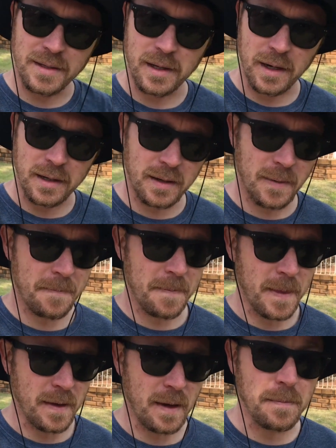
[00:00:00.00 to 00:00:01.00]
at it,
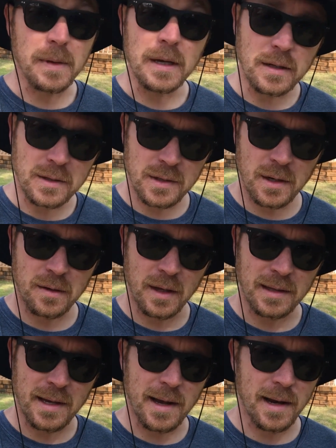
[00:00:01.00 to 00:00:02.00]
and that means
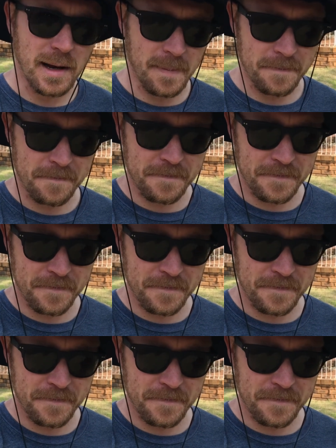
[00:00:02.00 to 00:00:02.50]
that the LM